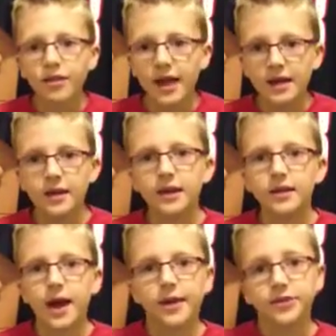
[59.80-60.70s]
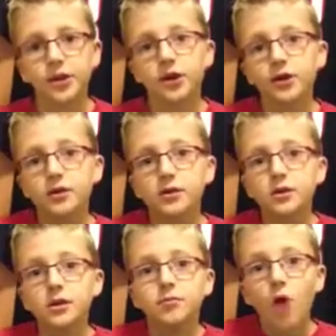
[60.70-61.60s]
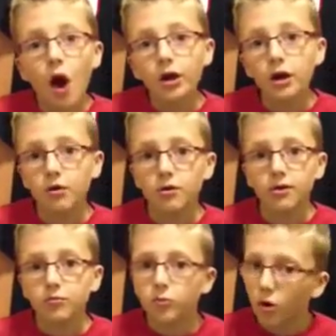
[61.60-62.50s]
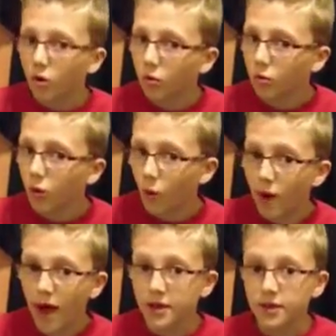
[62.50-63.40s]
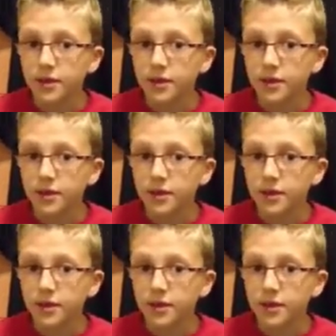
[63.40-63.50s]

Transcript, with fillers: think that the Broncos will will win.